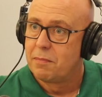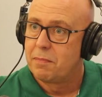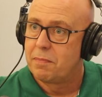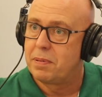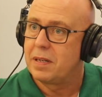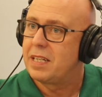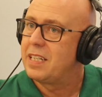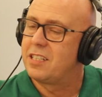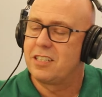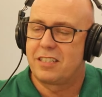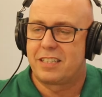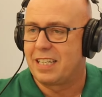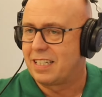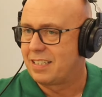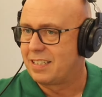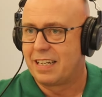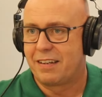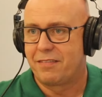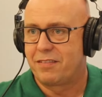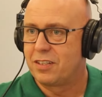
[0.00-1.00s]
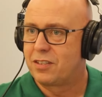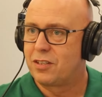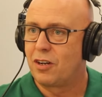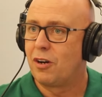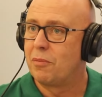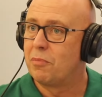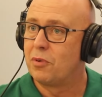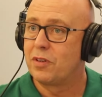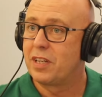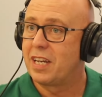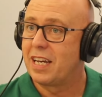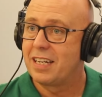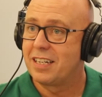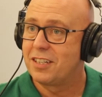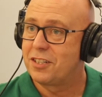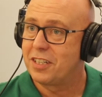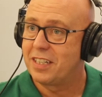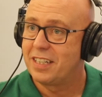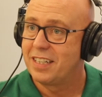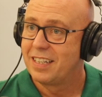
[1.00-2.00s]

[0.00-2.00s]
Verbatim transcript: But he just doesn't have the time or the energy.